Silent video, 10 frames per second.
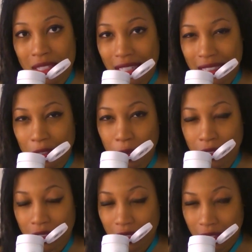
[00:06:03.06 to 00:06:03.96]
like an
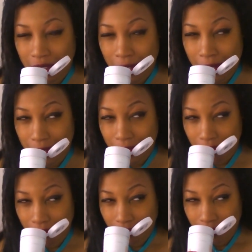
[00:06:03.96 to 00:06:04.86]
orange dessert,
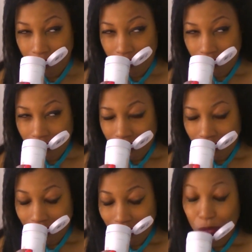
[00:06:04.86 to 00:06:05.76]

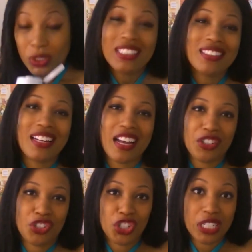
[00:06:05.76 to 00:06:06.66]
which is a
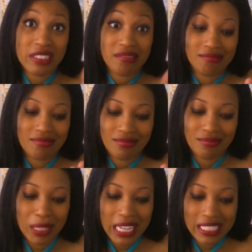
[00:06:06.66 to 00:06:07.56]
nice treat
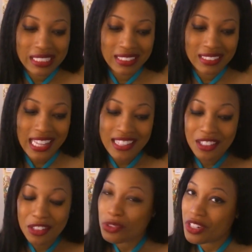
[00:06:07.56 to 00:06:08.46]
because that's a
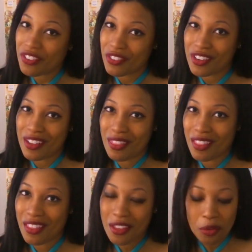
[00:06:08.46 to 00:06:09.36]
little different
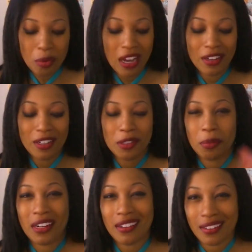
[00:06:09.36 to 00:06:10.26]
than the other products,
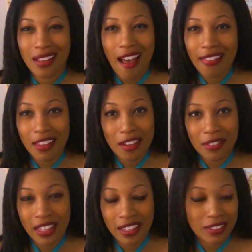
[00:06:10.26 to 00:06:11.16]
but I love
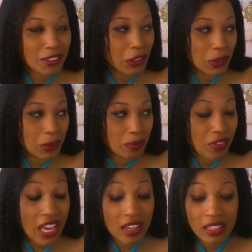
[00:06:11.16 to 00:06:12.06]
that. So
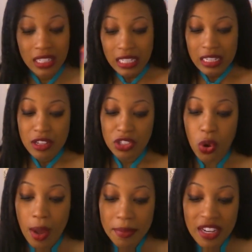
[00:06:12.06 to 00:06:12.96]
yeah, so
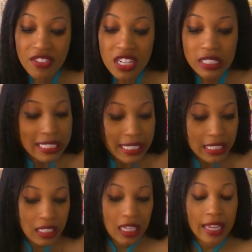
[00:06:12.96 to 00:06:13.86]
I'm
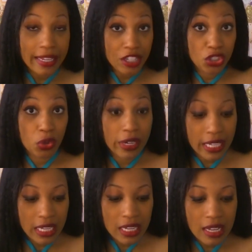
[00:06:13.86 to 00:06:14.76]
definitely
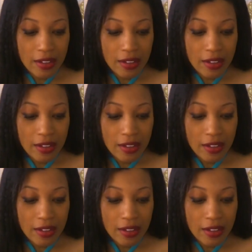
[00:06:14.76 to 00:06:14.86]
enjoying